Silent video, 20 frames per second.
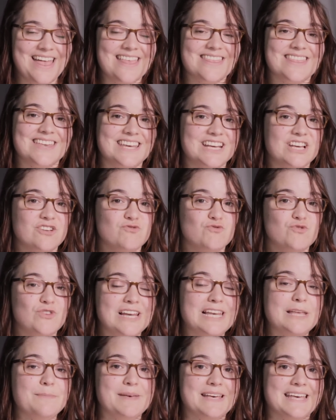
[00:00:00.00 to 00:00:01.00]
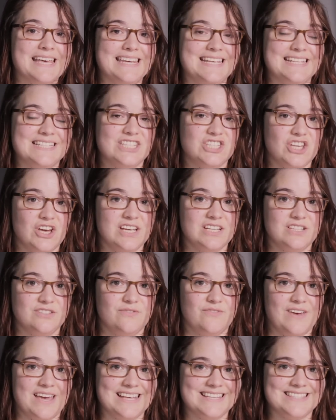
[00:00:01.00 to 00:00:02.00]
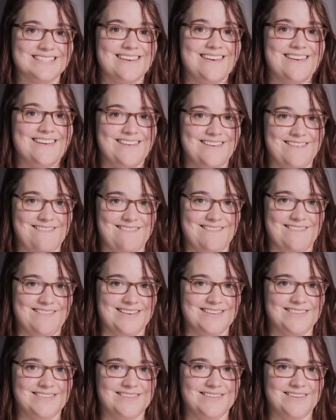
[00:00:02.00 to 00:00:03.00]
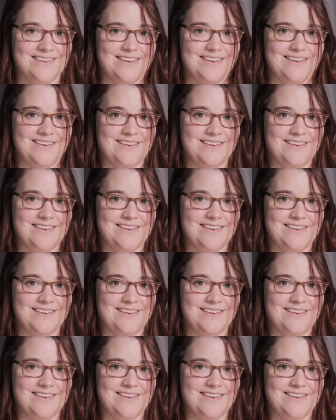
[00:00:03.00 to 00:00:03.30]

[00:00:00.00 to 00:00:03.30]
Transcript: then it can really begin its science phase in earnest.